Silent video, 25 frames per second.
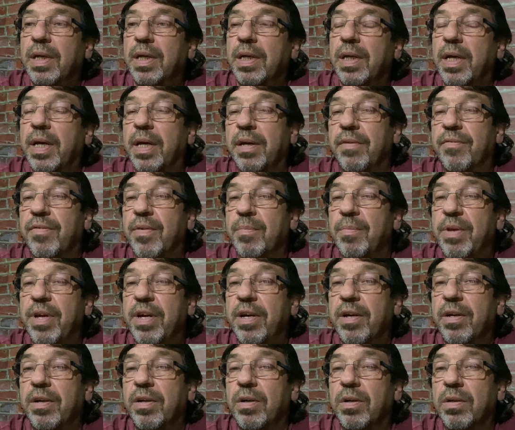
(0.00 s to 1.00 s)
And from
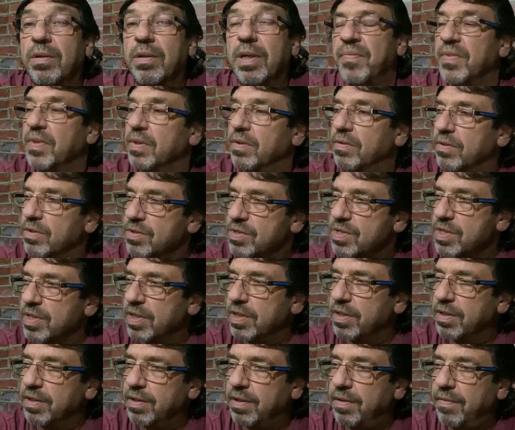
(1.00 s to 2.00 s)
there, there's
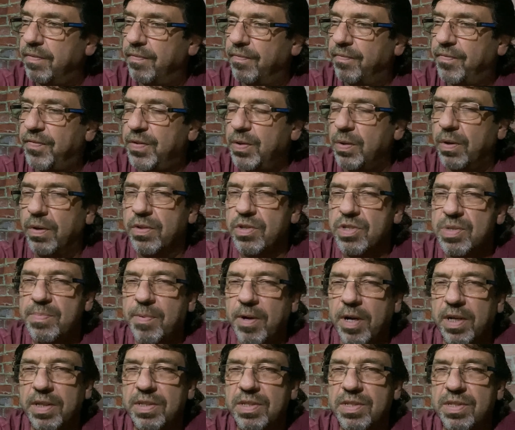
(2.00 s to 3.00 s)
a few other
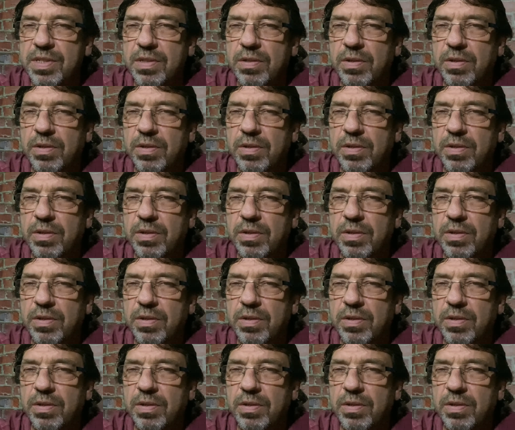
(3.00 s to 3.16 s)
spots,